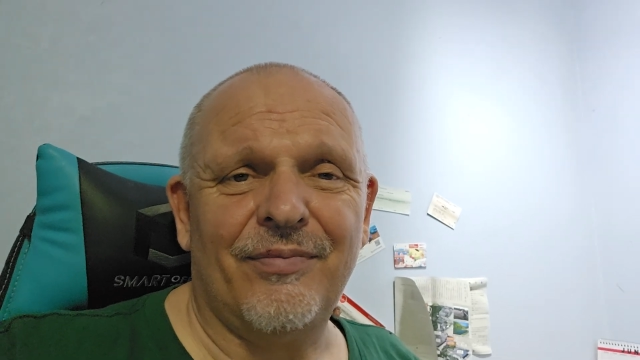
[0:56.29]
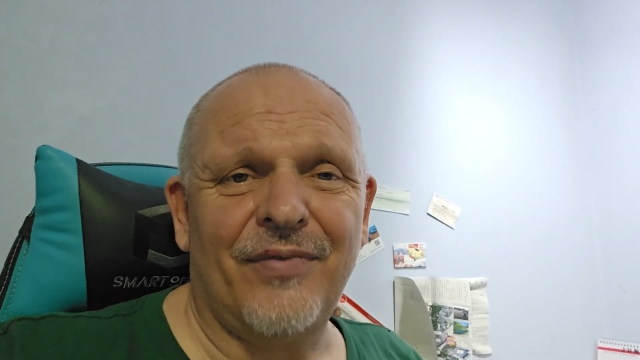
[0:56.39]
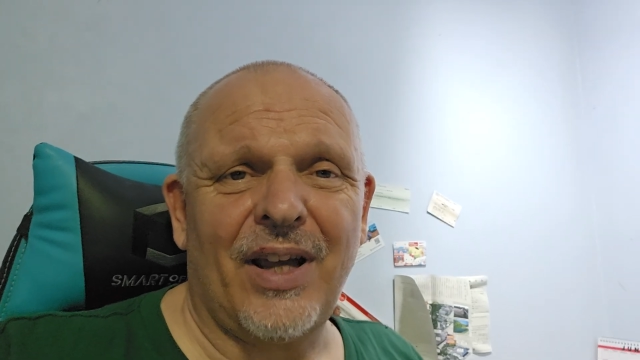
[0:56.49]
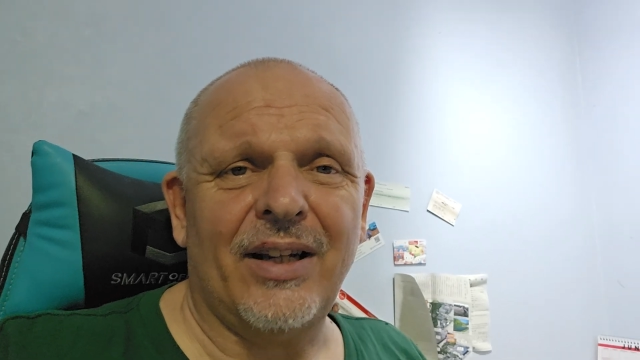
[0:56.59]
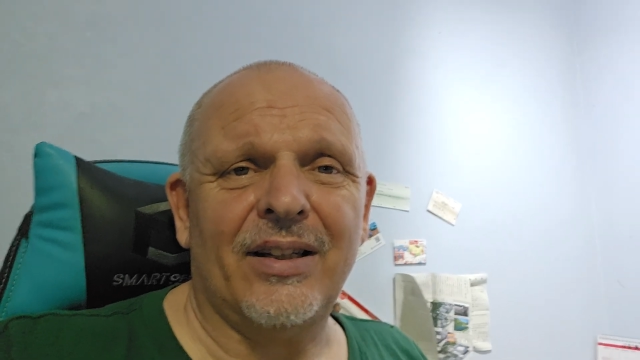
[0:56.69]

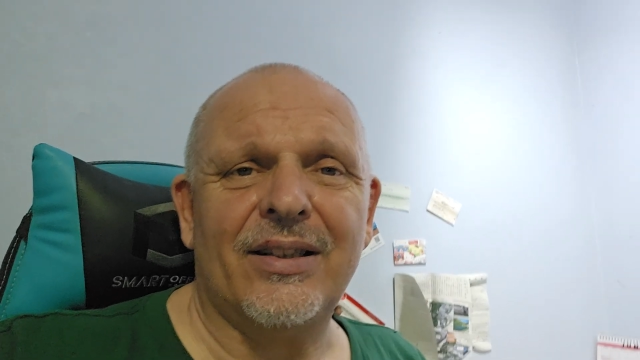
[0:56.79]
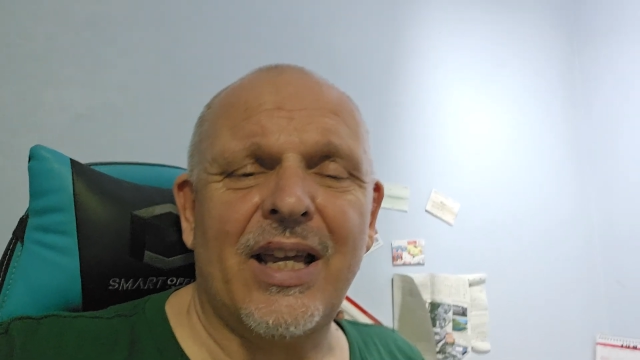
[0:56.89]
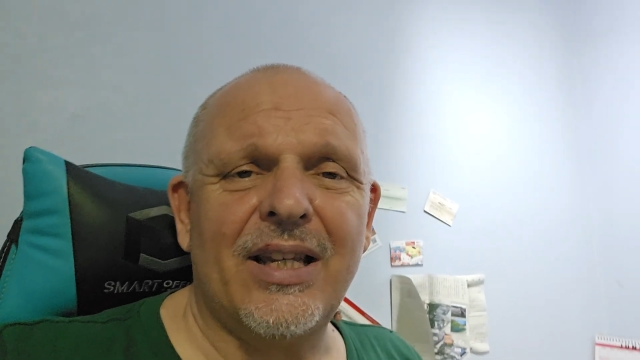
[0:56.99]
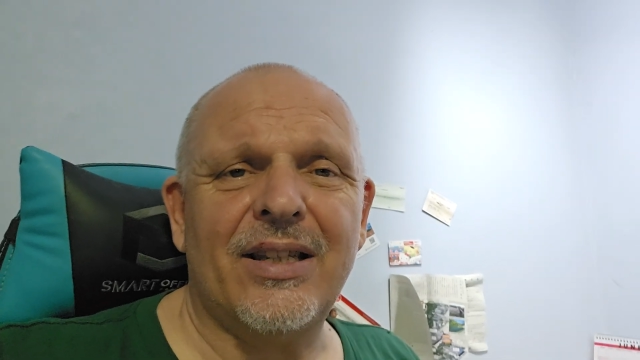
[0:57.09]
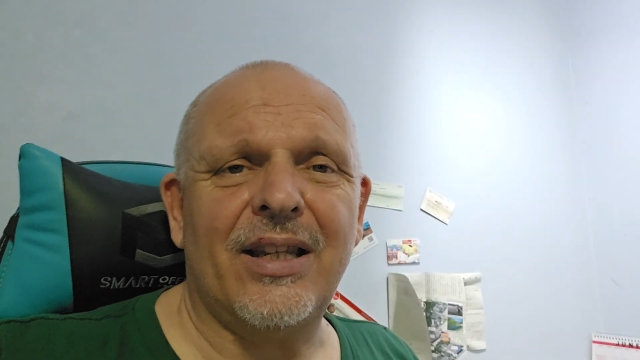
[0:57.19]
Final
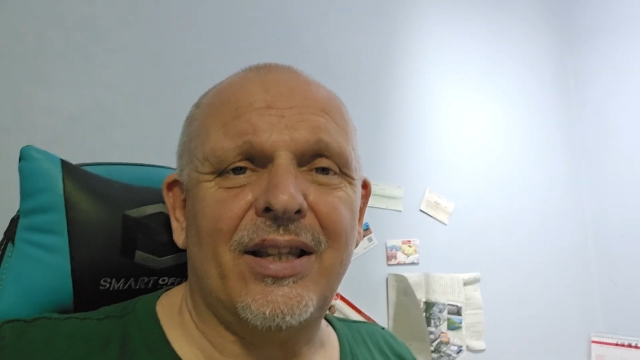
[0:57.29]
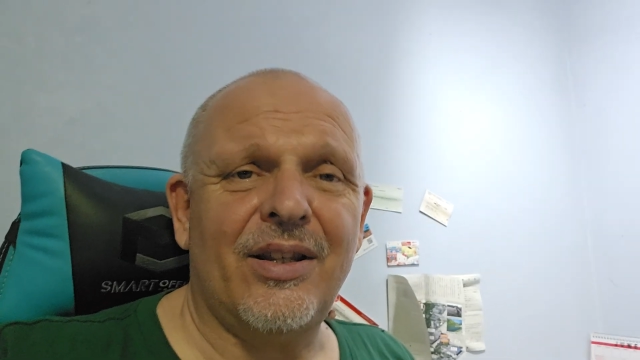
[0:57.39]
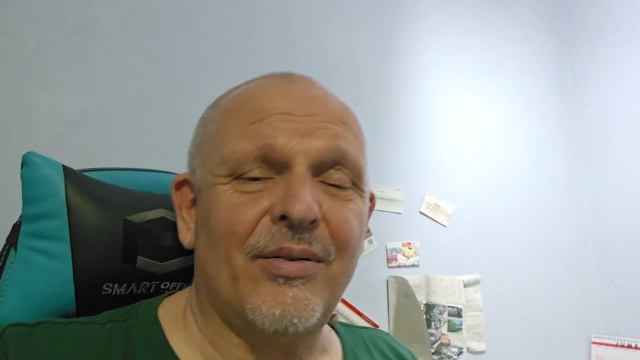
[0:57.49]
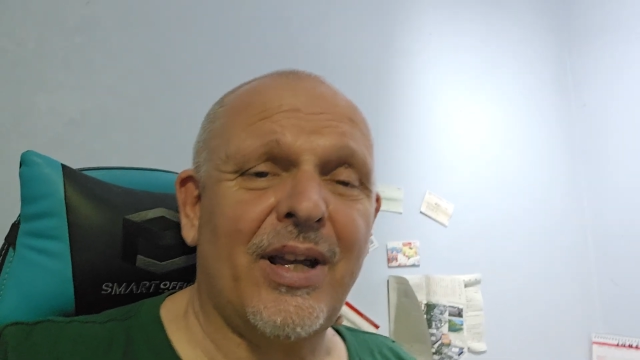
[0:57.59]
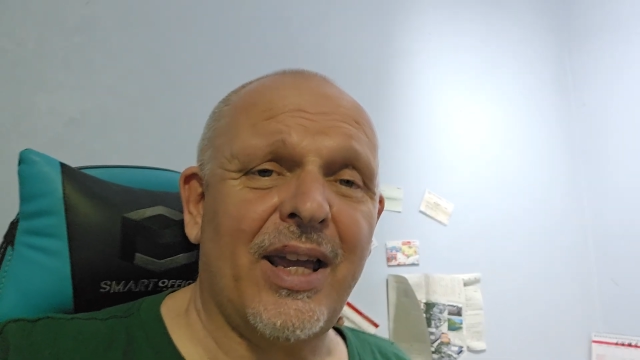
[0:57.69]
days in
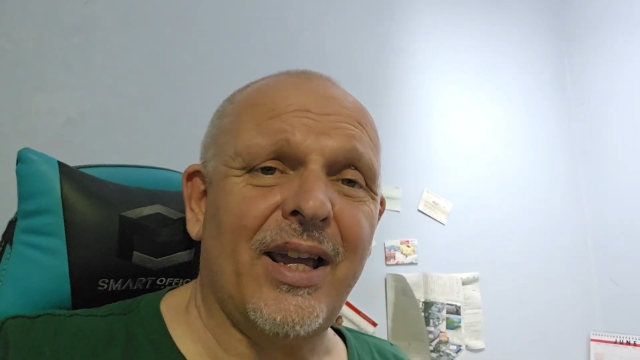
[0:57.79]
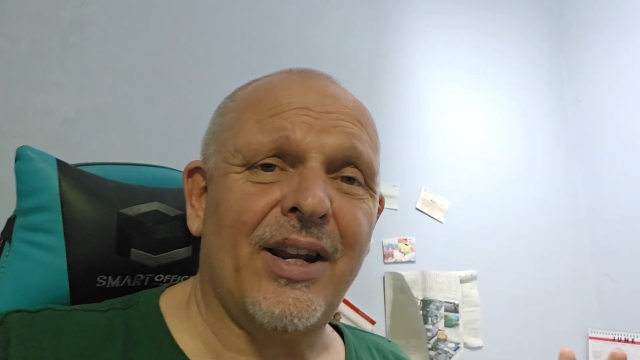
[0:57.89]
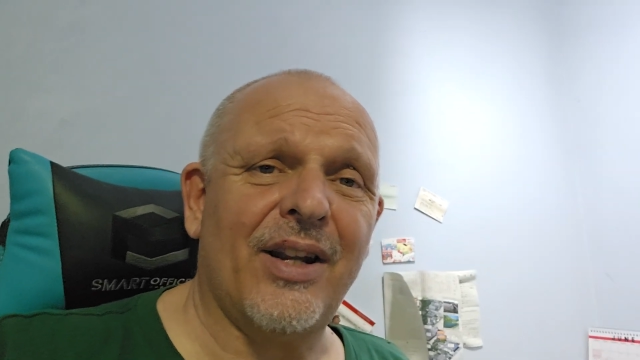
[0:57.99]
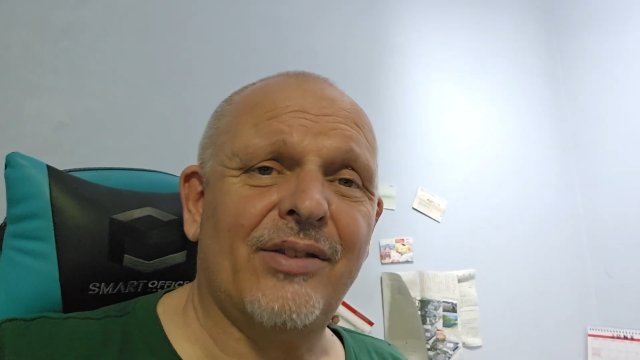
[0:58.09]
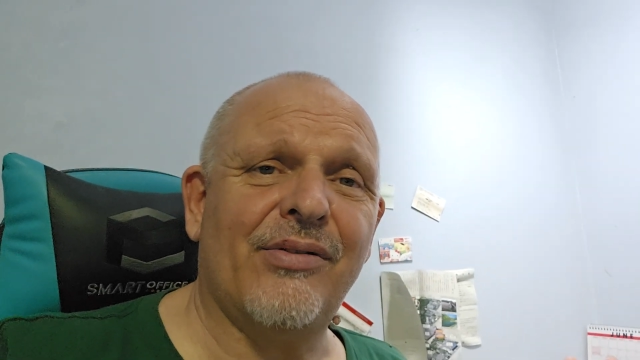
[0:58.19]
the UK and
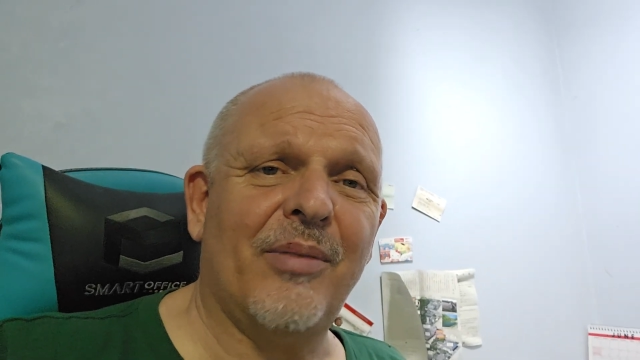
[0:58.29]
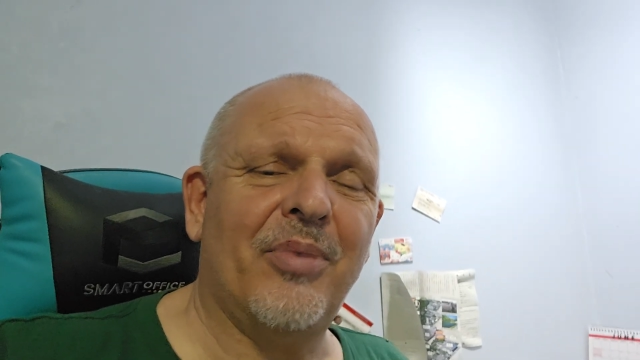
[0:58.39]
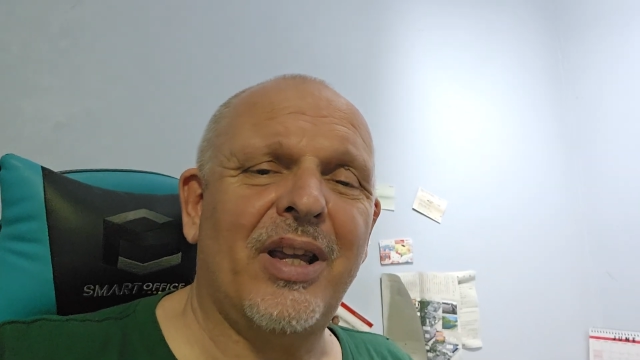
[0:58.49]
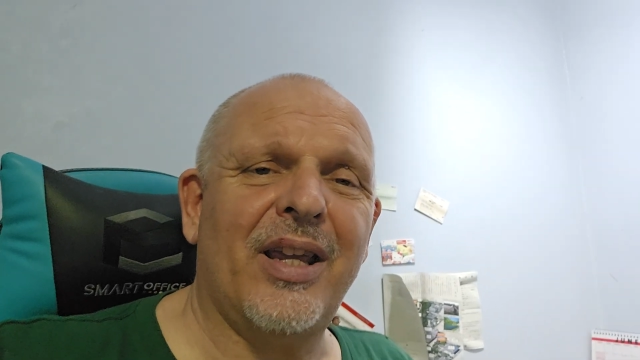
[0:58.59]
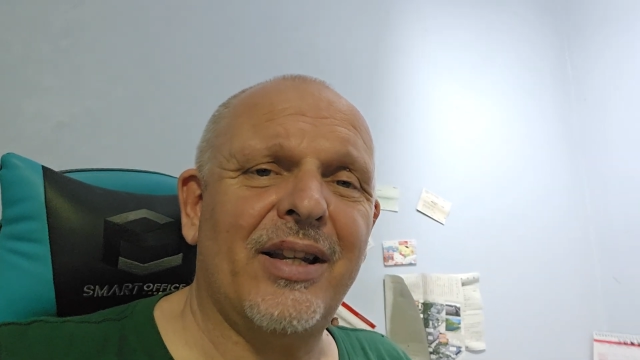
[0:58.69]
our trip
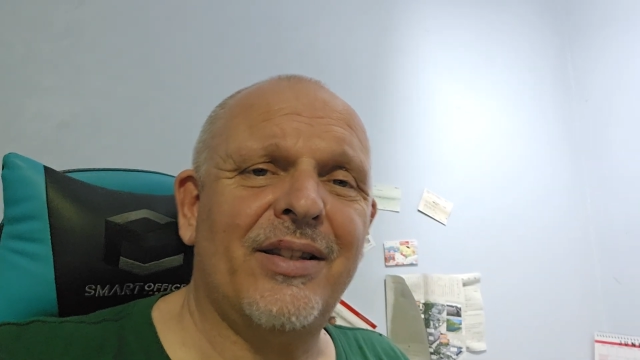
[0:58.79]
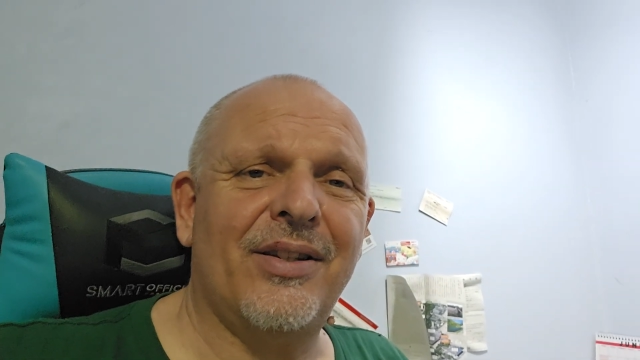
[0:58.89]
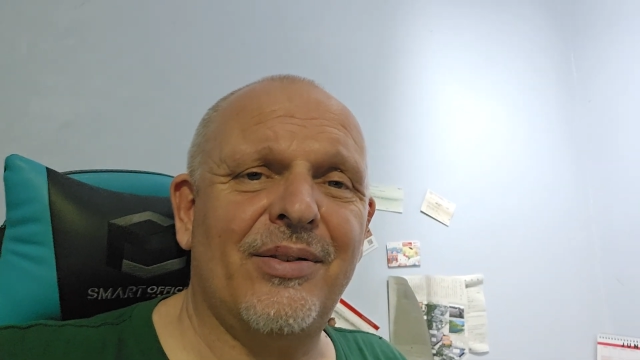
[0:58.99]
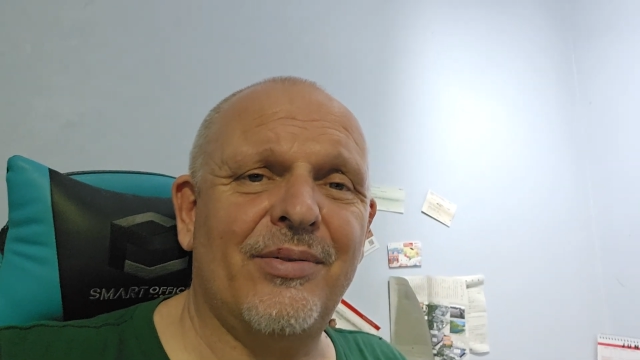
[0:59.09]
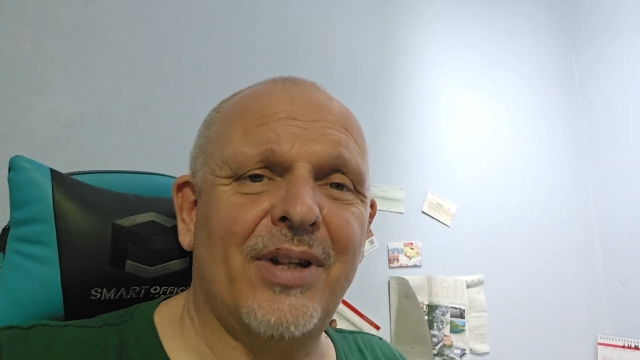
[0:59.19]
here
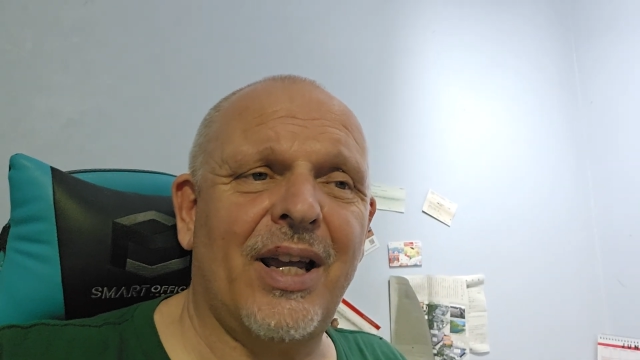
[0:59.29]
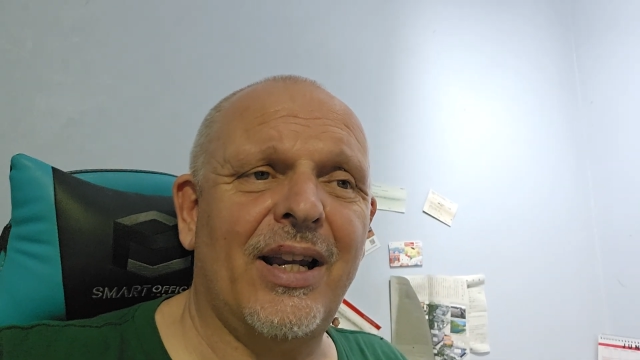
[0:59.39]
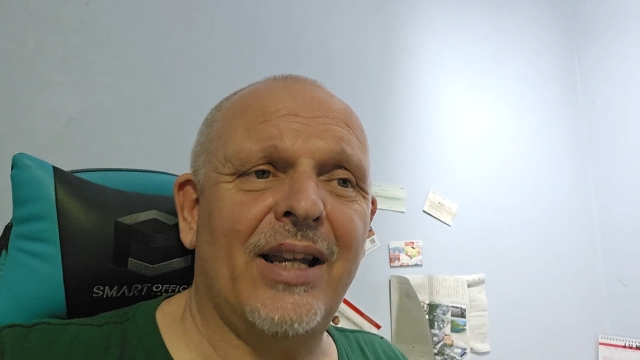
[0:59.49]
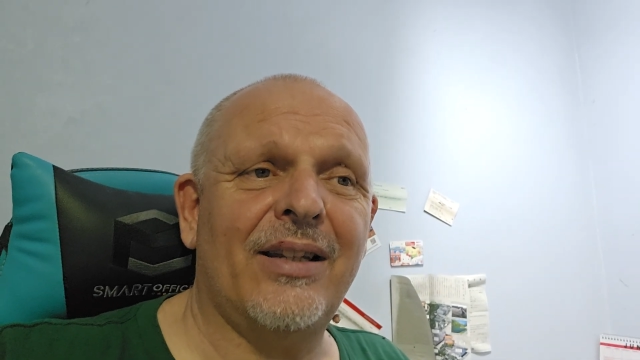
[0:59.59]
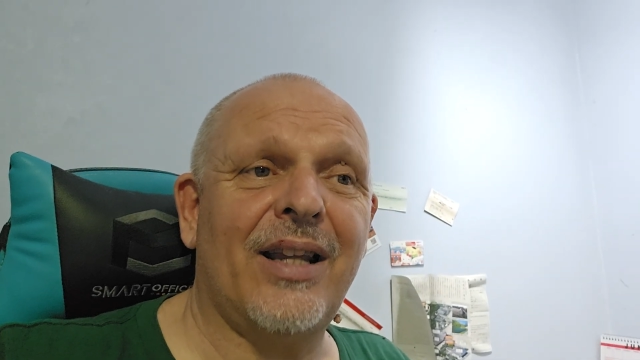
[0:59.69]
to Thailand